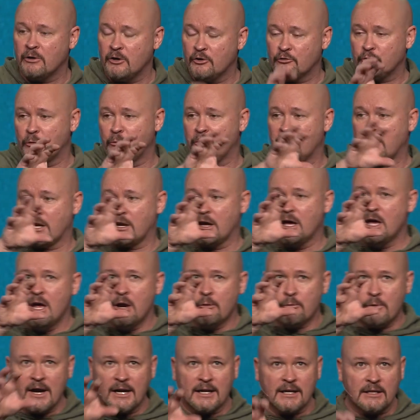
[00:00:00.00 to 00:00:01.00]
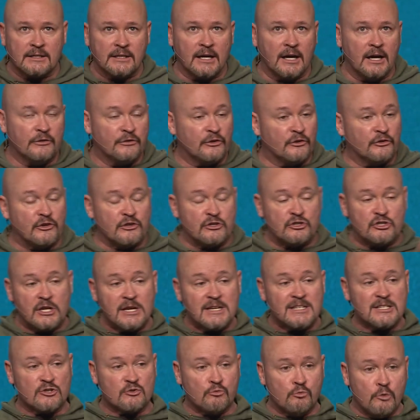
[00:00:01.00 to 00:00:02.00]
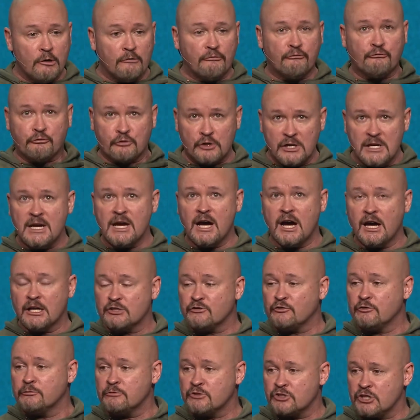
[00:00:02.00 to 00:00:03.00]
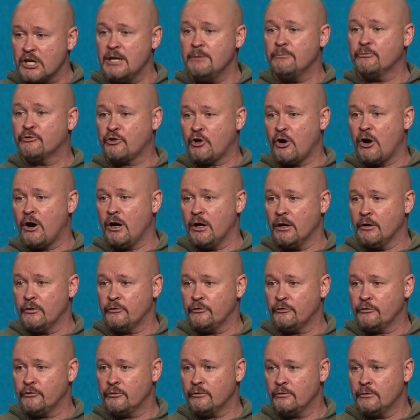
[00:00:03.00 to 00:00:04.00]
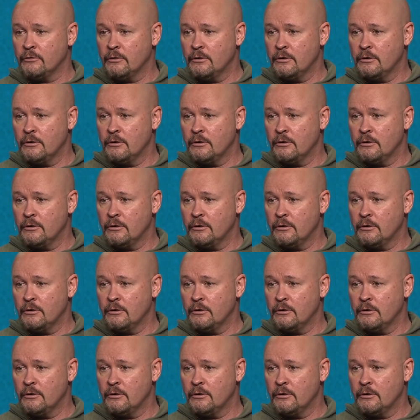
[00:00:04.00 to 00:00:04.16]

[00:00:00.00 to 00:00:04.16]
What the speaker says: Here's what we got to recognize is that Jesus will free us from shame's cause,